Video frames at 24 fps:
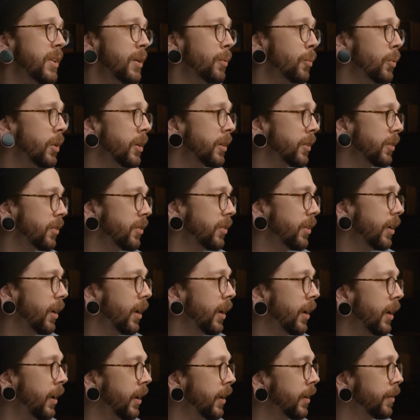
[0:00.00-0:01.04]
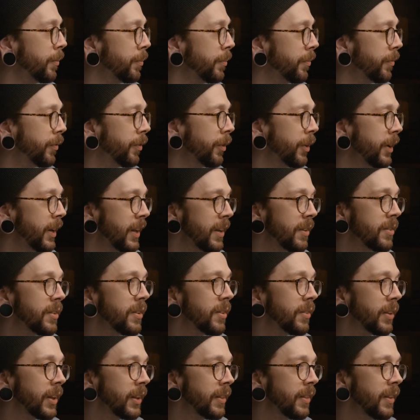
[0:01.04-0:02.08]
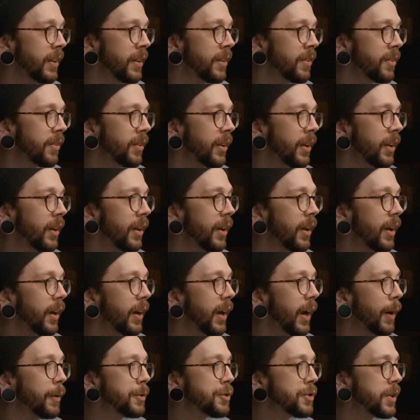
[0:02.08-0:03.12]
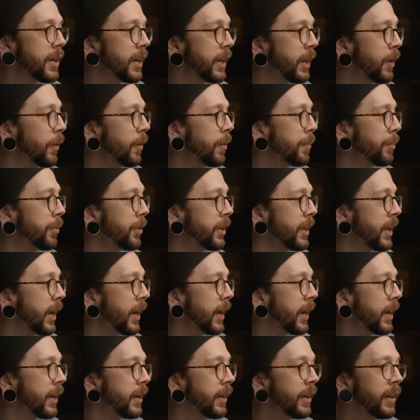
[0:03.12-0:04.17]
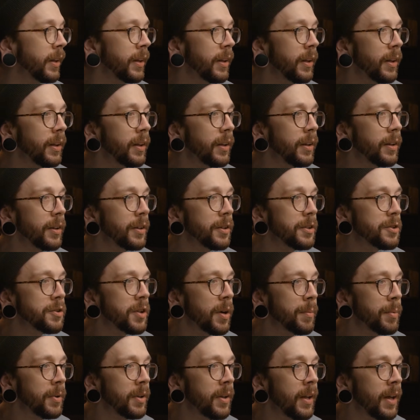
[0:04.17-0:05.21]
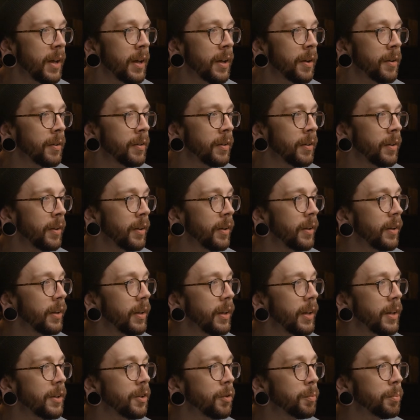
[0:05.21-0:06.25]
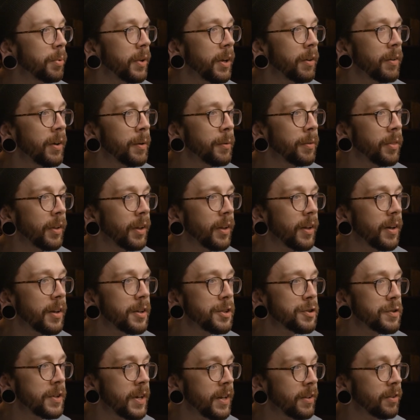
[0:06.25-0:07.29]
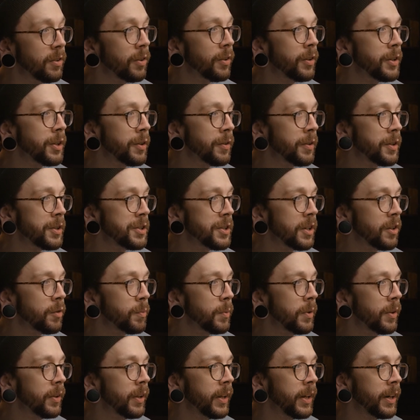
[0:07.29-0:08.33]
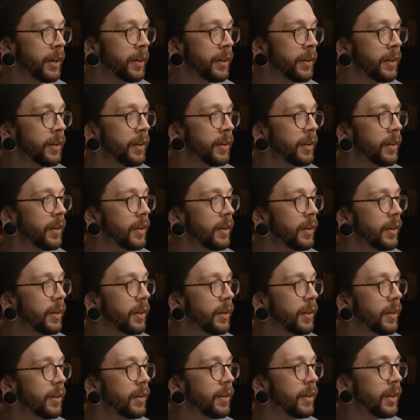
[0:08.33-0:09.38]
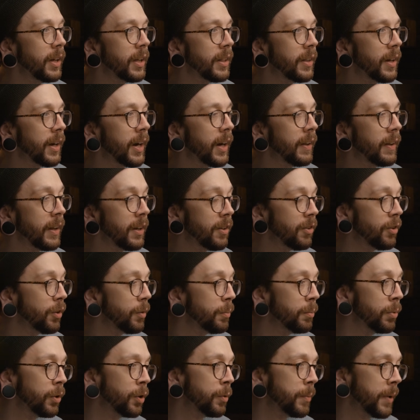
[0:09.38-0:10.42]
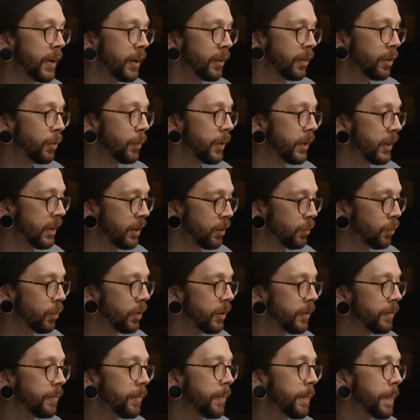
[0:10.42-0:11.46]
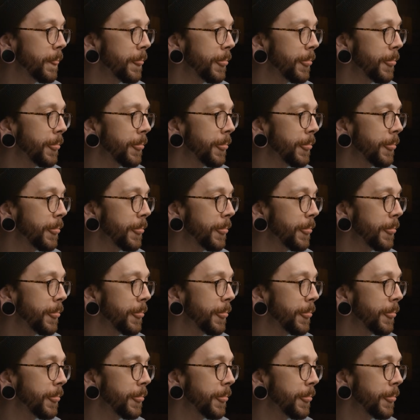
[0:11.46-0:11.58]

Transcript: that works. Um, for an instance like this, I would try to go up pretty high, drop it down, and just play around with the contrast on your adjustment layer to get the highlights to bloom out the way that you want.